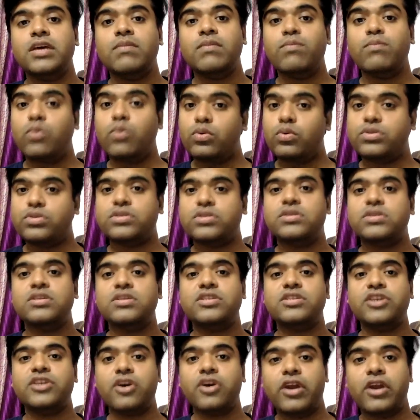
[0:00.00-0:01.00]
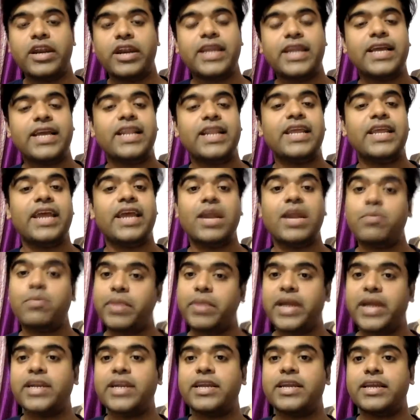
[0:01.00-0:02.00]
both theoretically and
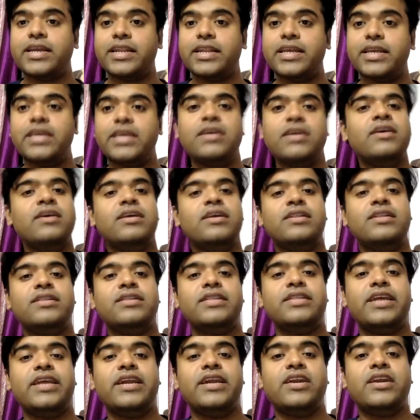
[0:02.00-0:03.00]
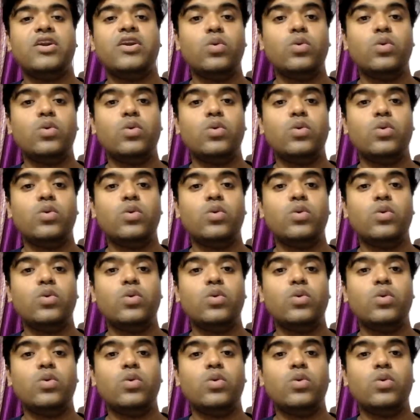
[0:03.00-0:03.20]
practically, then do